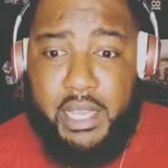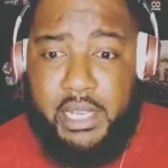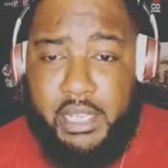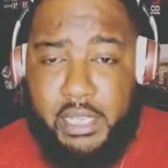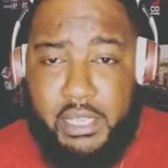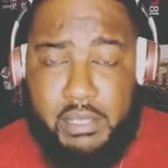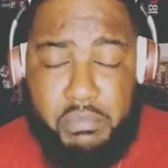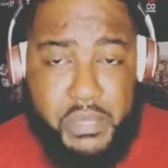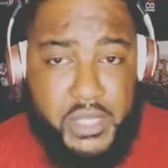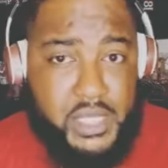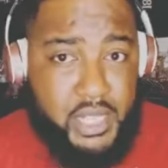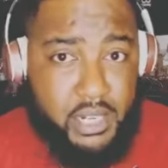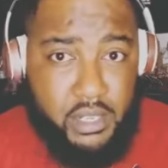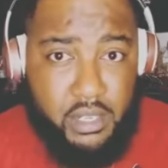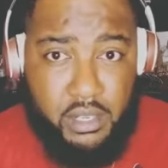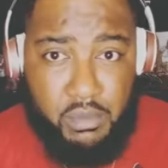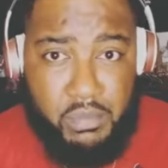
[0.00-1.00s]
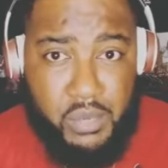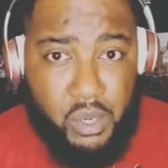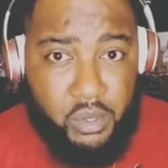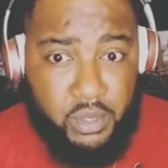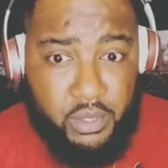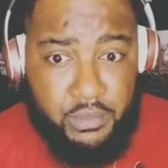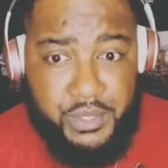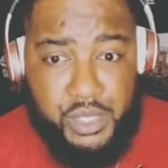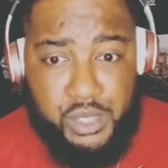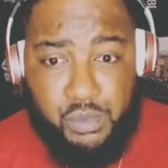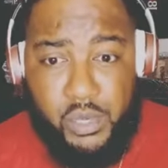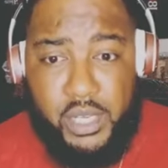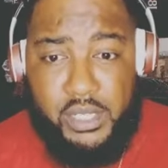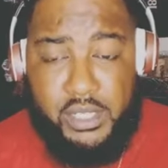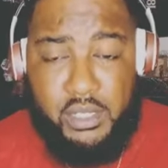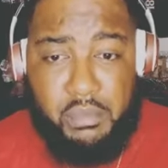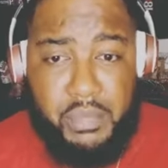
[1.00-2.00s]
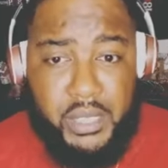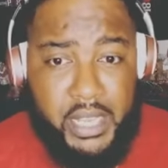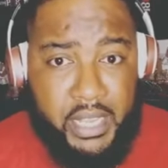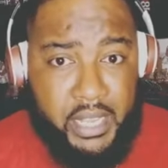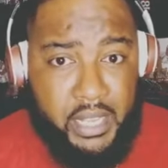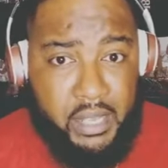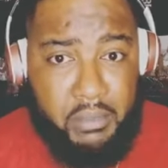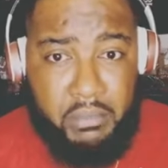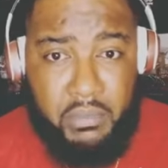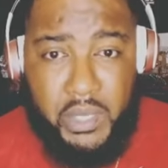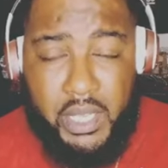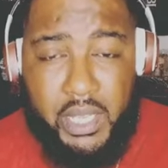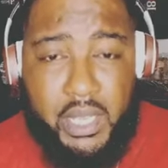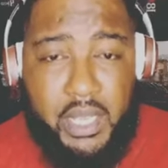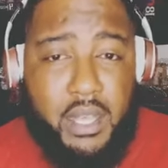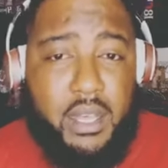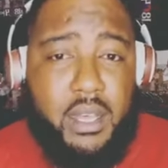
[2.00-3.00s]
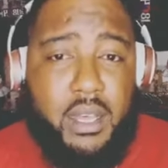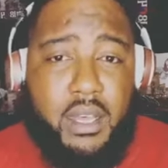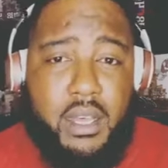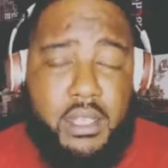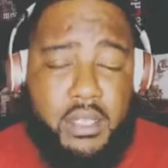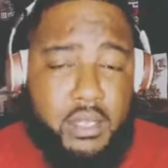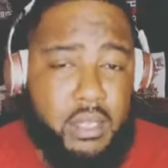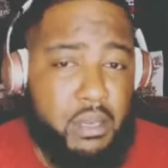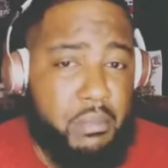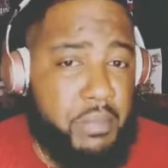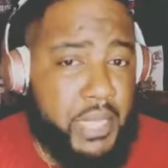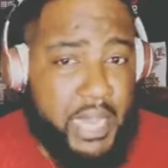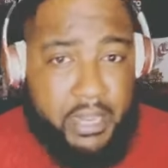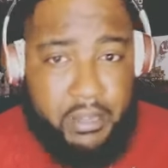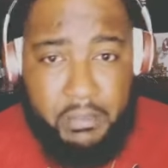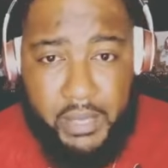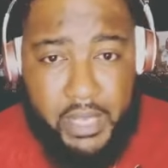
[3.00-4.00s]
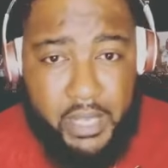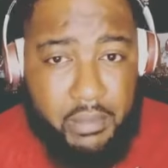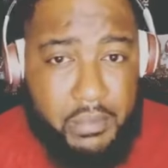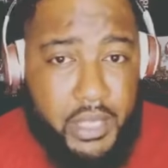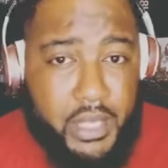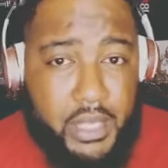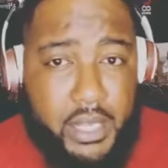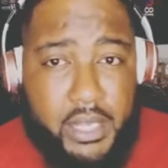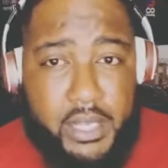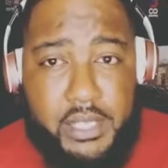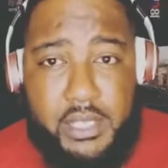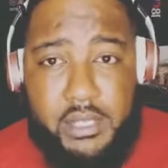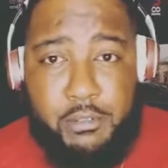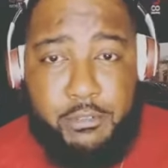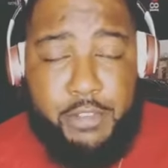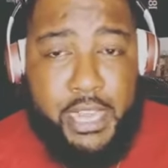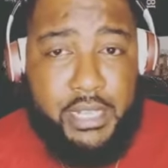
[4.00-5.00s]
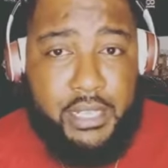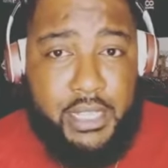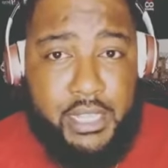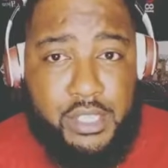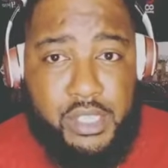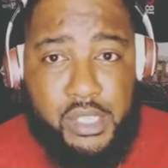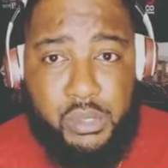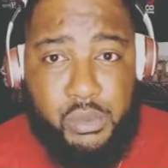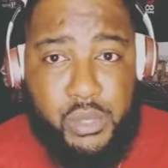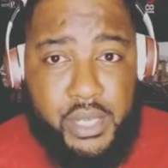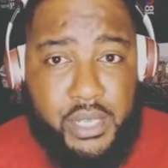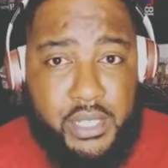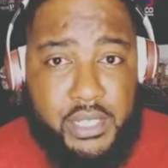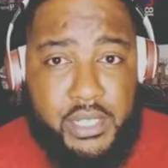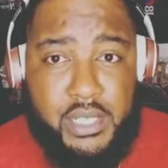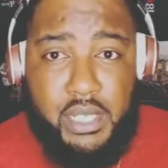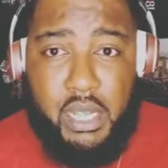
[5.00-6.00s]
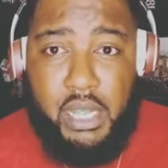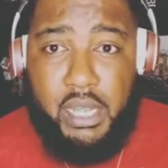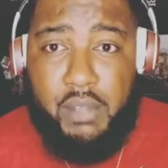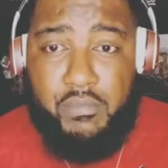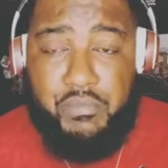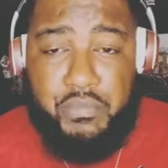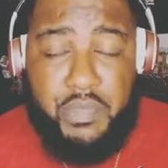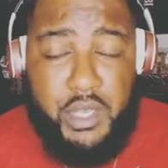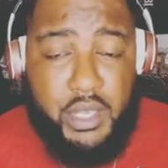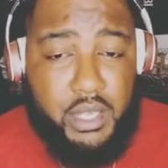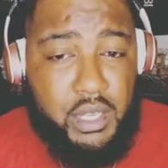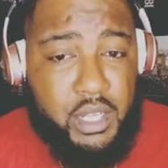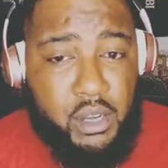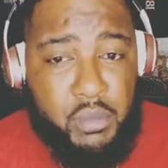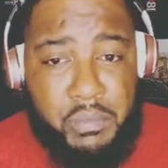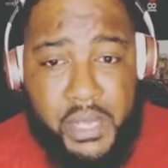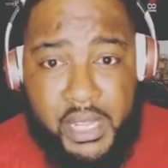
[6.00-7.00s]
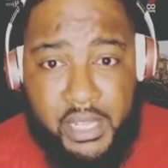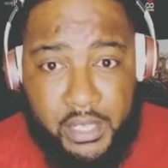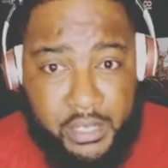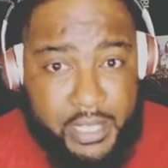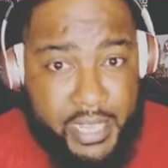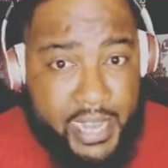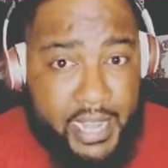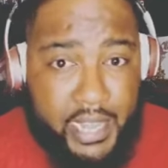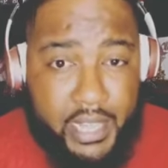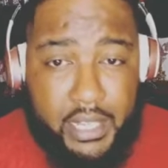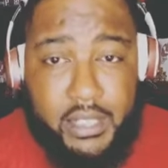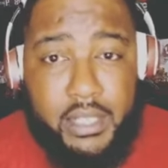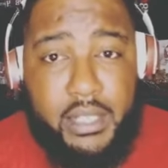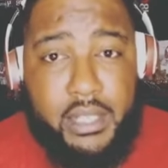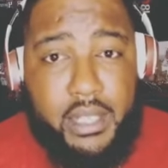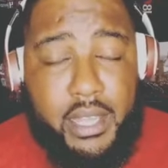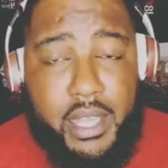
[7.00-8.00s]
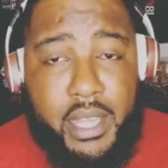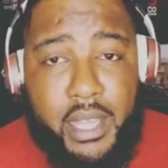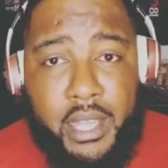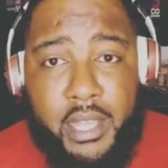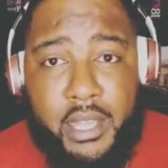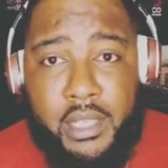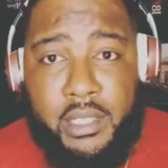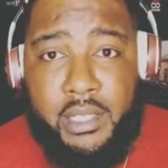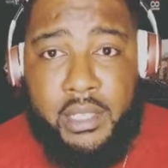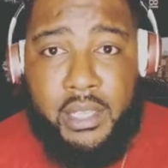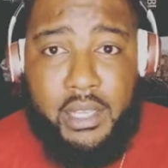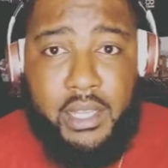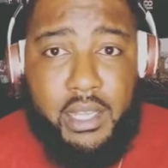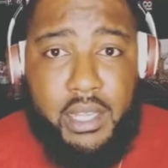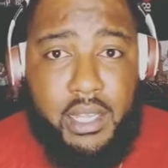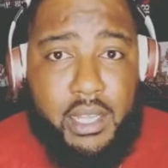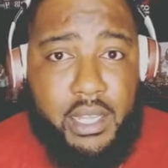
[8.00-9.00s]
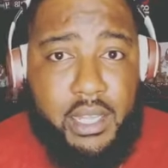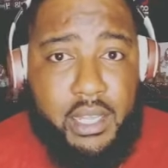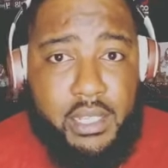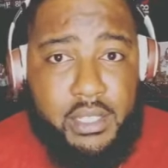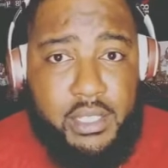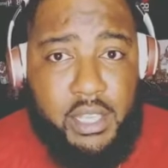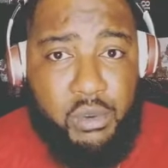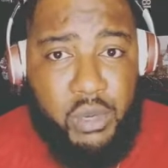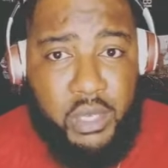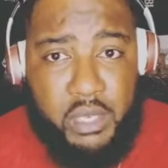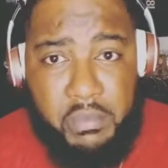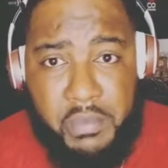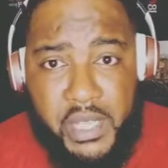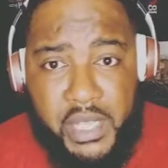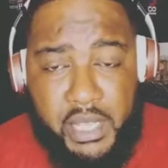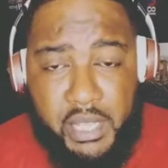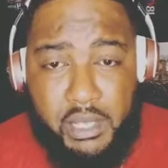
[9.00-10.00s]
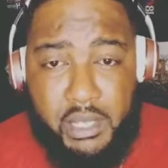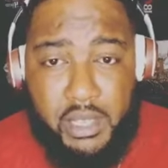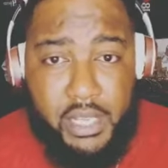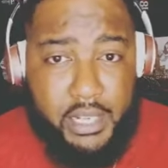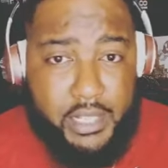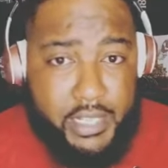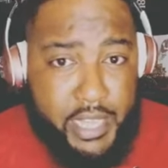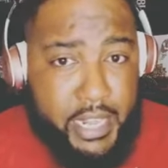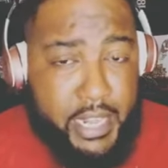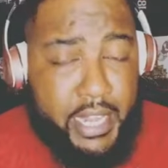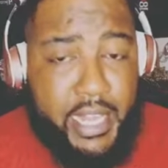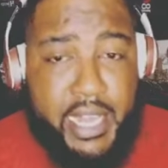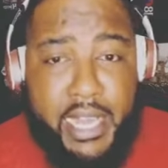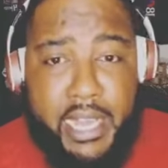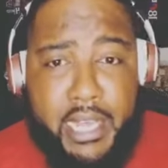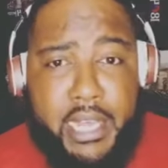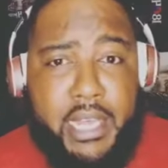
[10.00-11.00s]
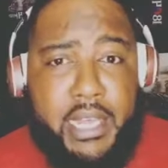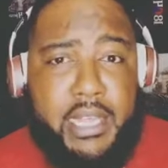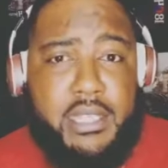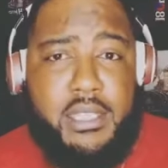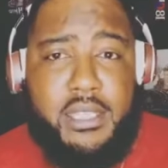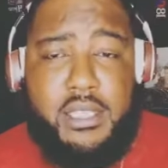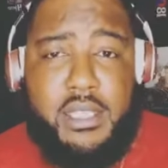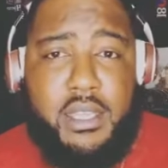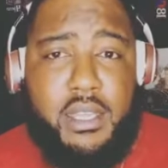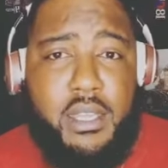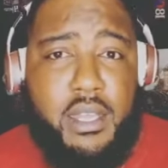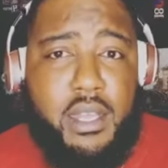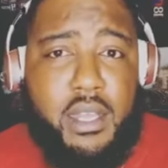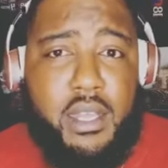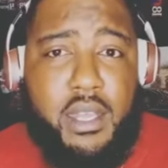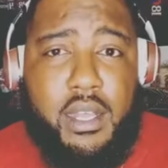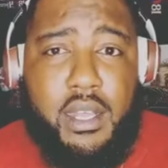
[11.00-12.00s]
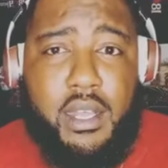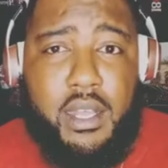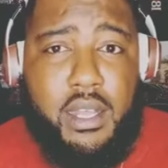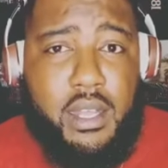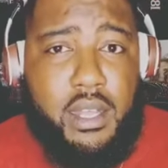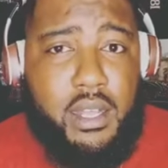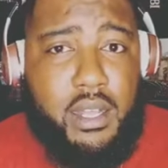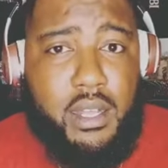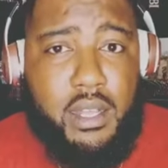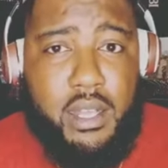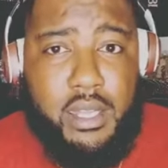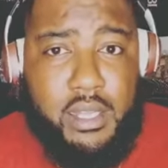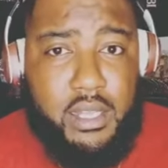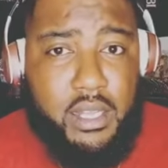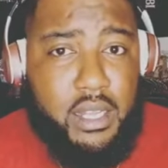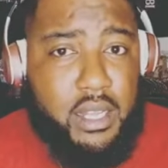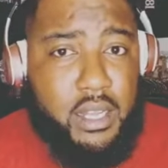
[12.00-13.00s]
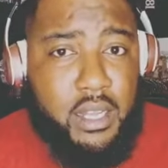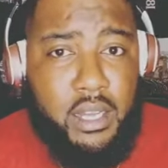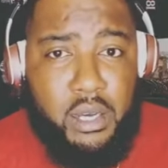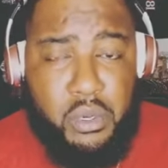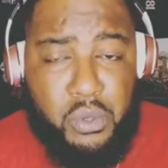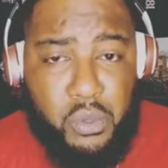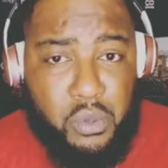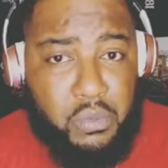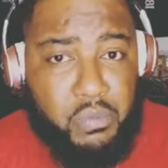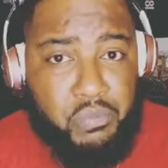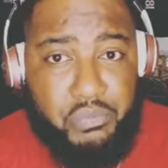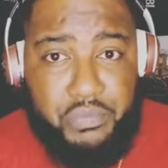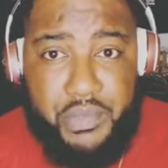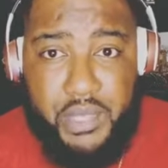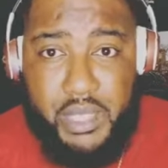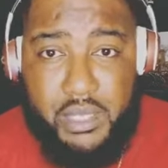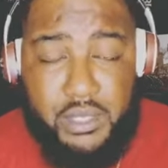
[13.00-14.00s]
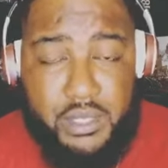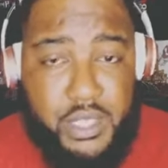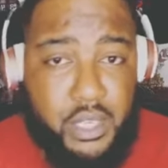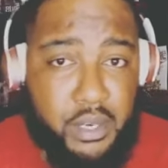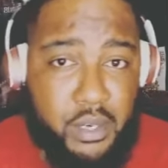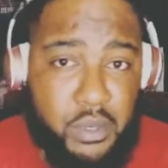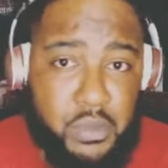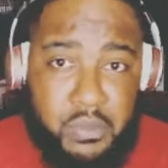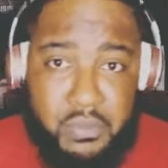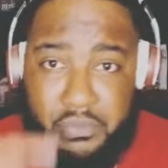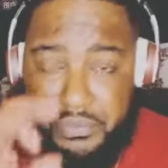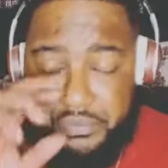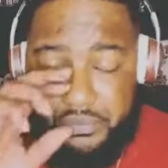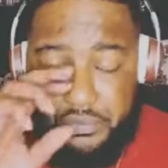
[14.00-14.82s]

any particular motive, just wanted to blame a black man because of the fact that she was, you know, being a thot and they want to be looked at as a, a hoe. So,